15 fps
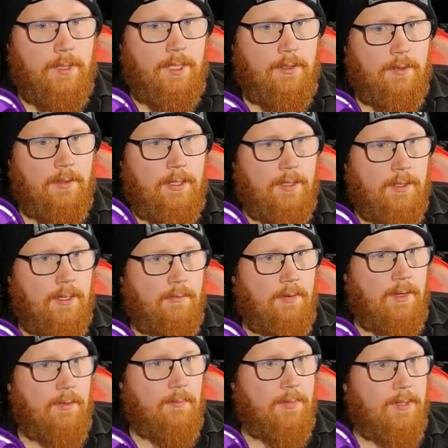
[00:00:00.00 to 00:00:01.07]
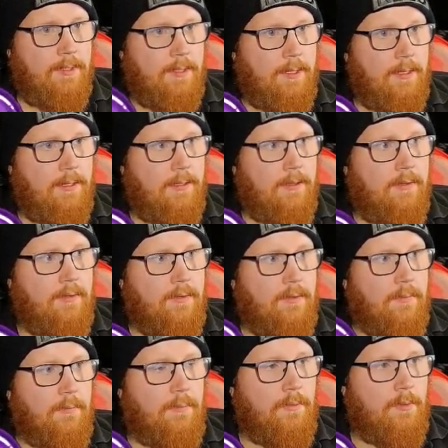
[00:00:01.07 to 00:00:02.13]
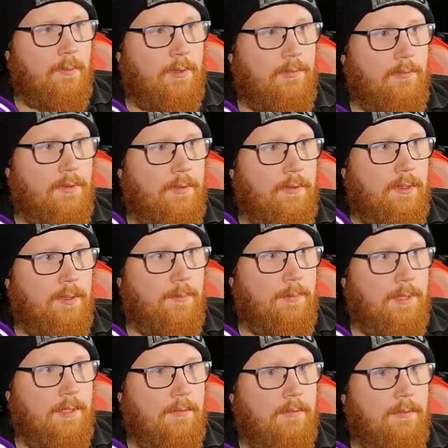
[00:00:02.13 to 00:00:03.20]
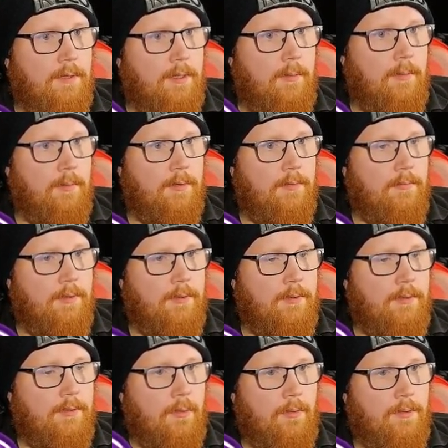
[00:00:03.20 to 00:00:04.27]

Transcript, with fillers: Yeah, I recommend getting it. It's so so much fun to get back to Dynamax Adventure. Oh,